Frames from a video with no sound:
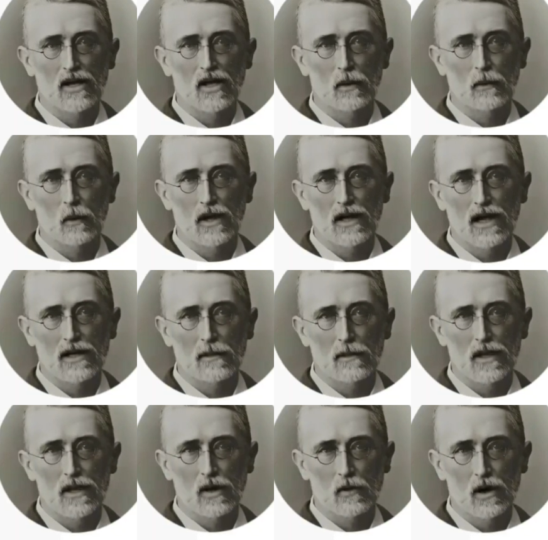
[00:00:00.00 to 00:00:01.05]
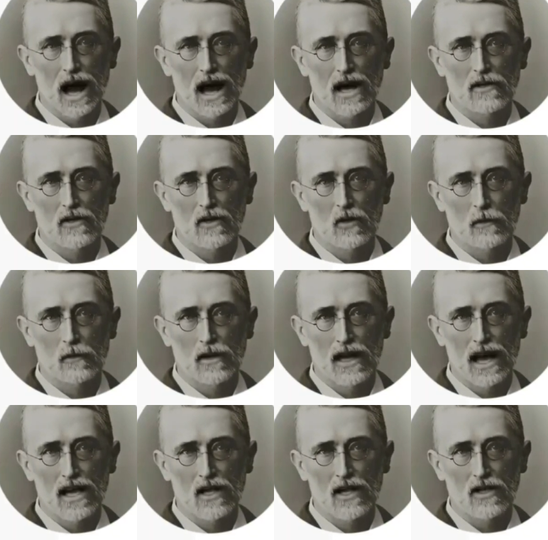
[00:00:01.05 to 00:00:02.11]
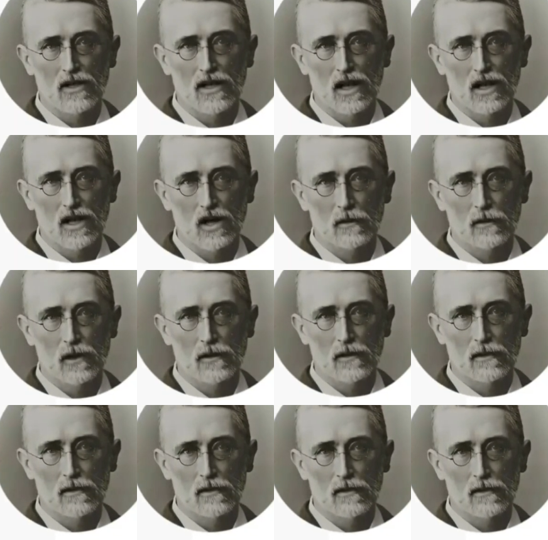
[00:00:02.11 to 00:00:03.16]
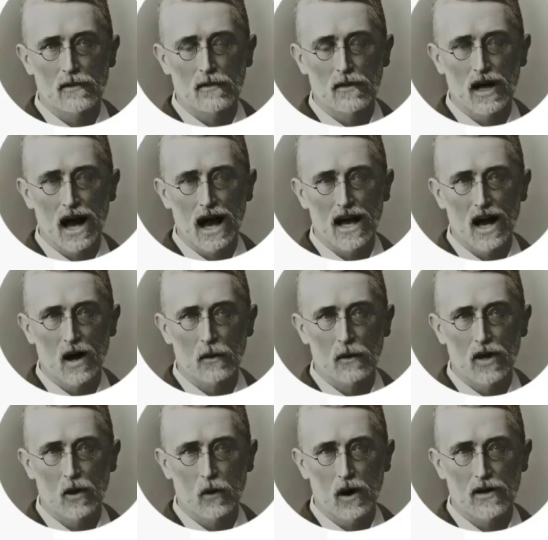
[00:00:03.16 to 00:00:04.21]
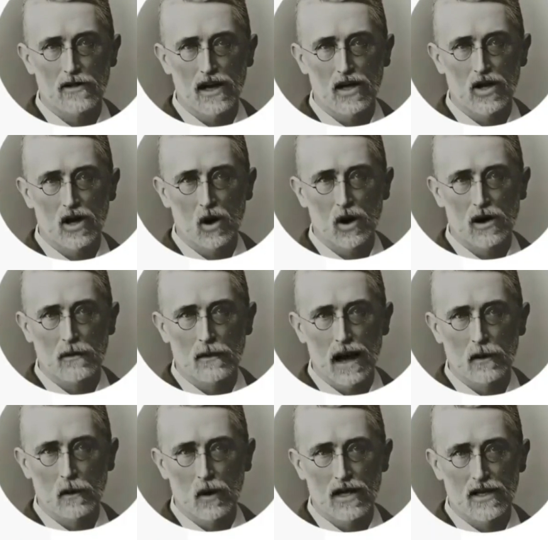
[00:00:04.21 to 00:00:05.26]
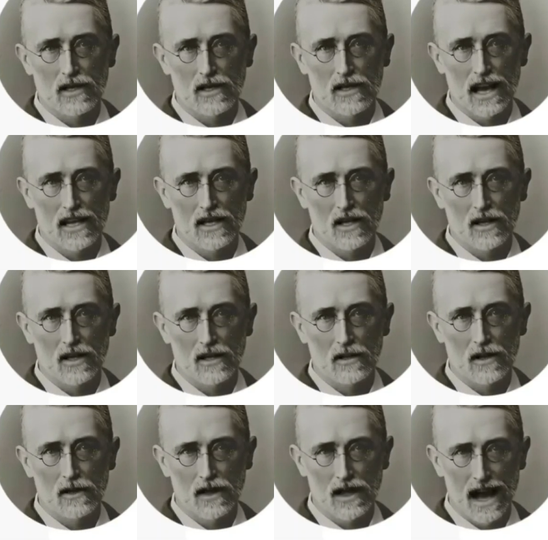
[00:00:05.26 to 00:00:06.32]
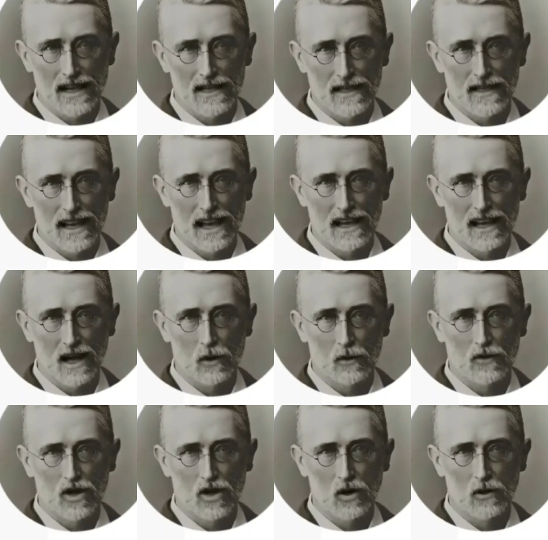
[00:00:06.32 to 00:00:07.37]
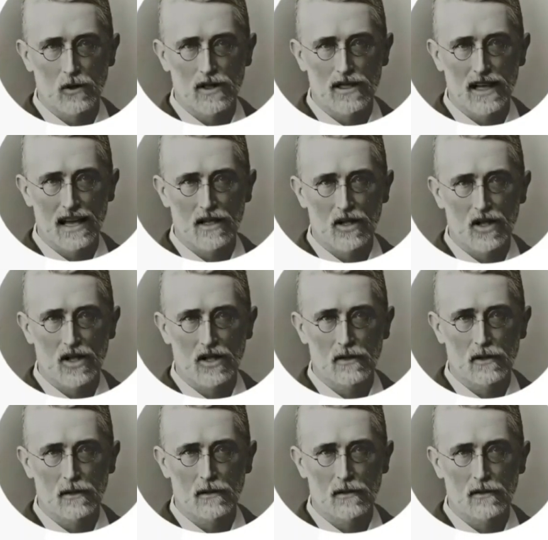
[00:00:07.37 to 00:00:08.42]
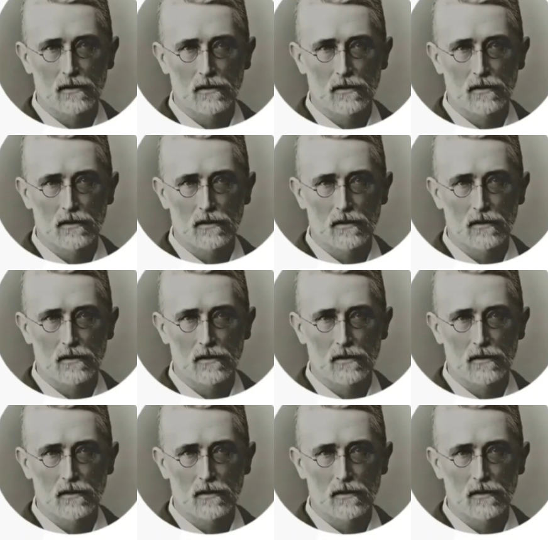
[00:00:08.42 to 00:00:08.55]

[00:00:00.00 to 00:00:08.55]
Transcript: algebra can be derived from the latter theorem. I hope you have enjoyed my presentation, and thank you for your attention.